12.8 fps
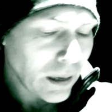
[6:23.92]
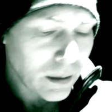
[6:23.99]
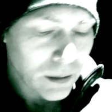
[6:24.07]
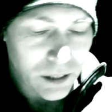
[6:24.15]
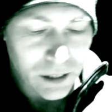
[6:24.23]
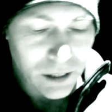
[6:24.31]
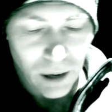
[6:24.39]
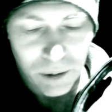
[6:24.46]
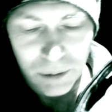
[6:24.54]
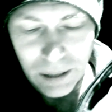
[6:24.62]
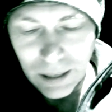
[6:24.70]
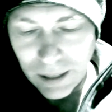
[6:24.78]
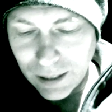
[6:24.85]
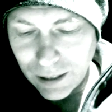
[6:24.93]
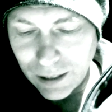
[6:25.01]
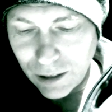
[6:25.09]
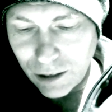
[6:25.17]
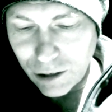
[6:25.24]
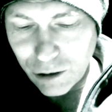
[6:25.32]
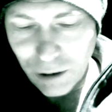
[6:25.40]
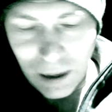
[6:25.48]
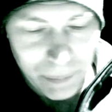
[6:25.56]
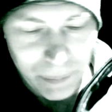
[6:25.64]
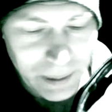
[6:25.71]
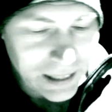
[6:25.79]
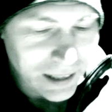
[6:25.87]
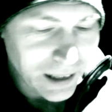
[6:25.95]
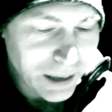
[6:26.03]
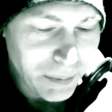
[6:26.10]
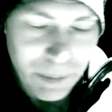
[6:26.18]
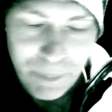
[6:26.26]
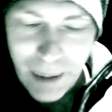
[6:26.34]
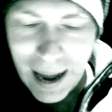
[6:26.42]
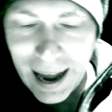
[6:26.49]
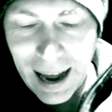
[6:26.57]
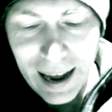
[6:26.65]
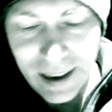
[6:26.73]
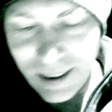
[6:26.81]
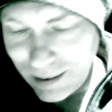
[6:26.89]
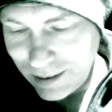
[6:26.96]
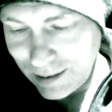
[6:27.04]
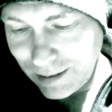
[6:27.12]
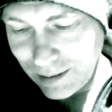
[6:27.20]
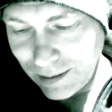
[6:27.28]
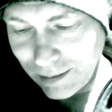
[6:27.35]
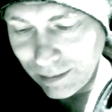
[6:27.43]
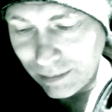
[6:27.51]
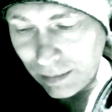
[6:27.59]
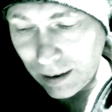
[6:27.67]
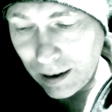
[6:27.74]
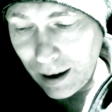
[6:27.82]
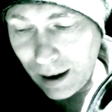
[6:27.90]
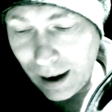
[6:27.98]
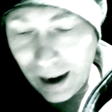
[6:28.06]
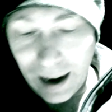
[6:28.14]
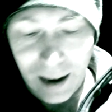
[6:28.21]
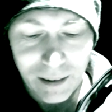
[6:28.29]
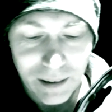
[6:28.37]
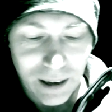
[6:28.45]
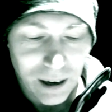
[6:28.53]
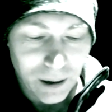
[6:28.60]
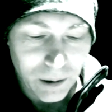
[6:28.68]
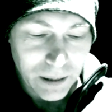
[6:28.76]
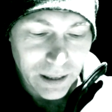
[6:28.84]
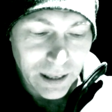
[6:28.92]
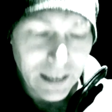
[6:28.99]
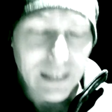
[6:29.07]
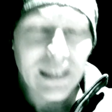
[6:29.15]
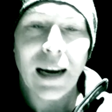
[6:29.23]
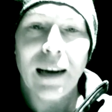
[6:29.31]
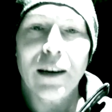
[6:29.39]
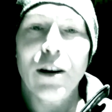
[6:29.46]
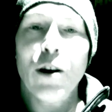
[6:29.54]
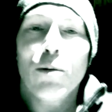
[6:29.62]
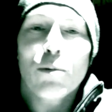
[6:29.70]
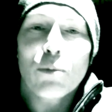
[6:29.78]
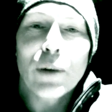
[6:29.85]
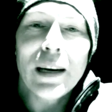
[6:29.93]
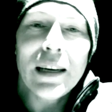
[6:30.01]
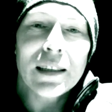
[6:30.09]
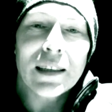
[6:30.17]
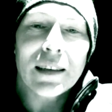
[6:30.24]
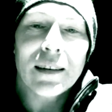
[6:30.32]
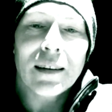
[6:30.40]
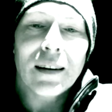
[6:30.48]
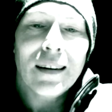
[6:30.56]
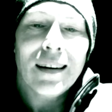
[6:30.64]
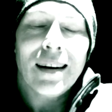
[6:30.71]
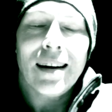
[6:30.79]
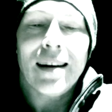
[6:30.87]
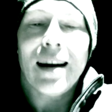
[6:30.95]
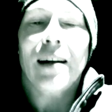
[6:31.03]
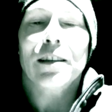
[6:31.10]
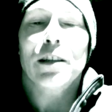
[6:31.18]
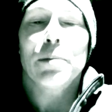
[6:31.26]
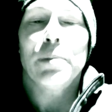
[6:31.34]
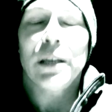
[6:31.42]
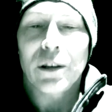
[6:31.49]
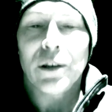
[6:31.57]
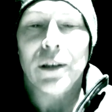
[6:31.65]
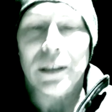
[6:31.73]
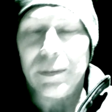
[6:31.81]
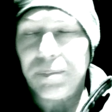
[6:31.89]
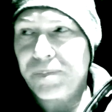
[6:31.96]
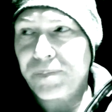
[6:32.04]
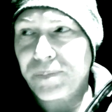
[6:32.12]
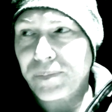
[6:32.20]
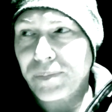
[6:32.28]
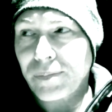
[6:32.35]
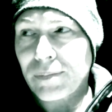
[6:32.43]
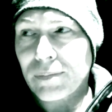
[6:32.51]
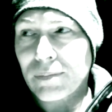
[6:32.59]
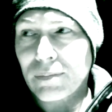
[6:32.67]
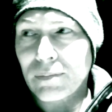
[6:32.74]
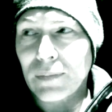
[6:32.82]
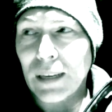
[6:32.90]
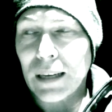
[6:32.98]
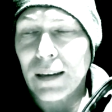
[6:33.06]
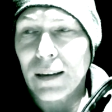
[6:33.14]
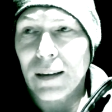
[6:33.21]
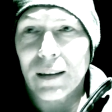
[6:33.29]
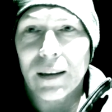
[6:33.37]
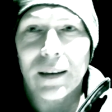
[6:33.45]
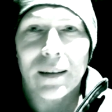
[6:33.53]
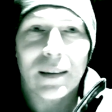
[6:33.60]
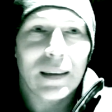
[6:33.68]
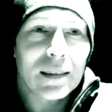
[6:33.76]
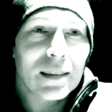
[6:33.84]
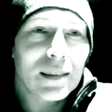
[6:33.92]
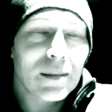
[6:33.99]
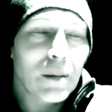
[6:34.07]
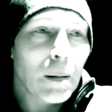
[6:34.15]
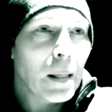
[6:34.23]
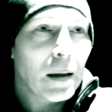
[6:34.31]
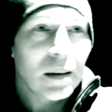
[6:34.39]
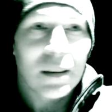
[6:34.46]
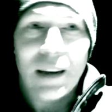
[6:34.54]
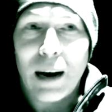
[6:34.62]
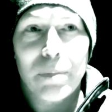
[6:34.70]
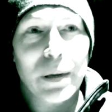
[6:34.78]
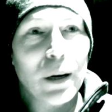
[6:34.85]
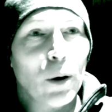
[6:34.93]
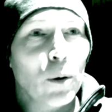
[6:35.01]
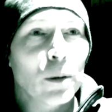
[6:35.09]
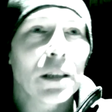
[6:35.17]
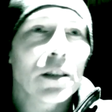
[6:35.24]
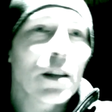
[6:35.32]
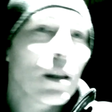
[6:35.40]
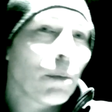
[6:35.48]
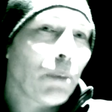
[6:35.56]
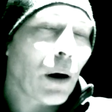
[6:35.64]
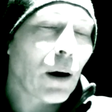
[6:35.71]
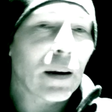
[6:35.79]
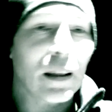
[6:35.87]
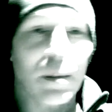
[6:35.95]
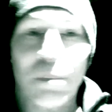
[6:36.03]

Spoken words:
so Trump, is he going to be bad? I don't know. He's got no reason not to be good. He's not beholden to the party. The